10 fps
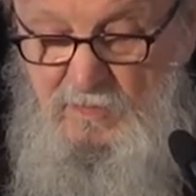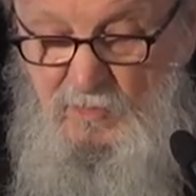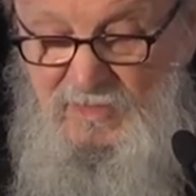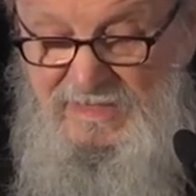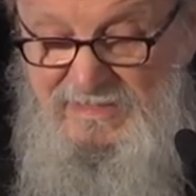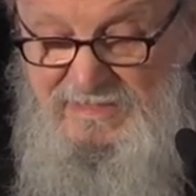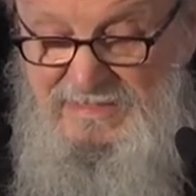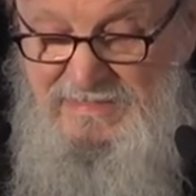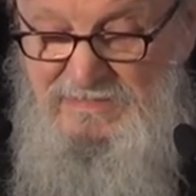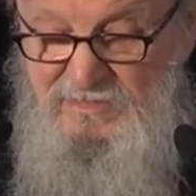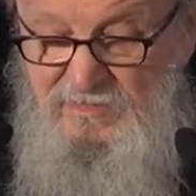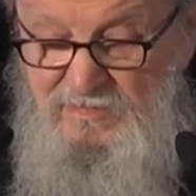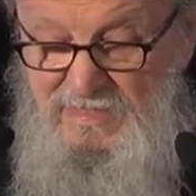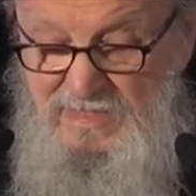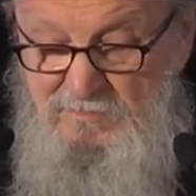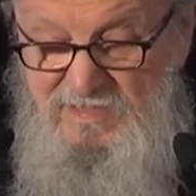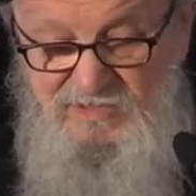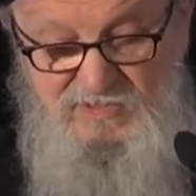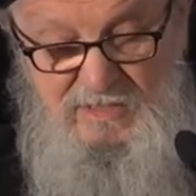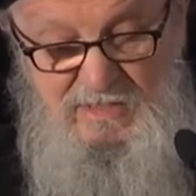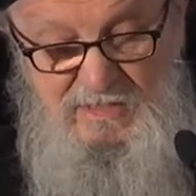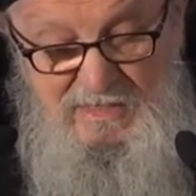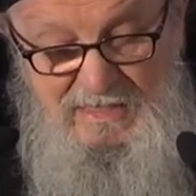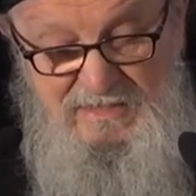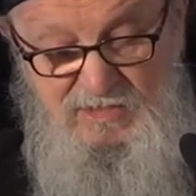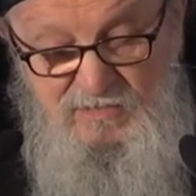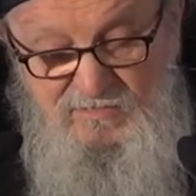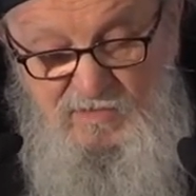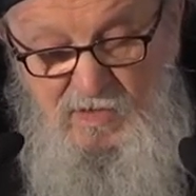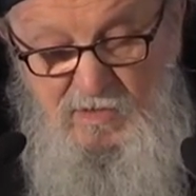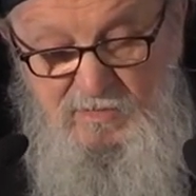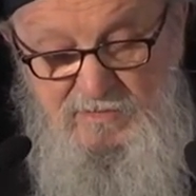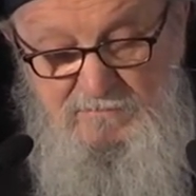we are created in the image and likeness of God.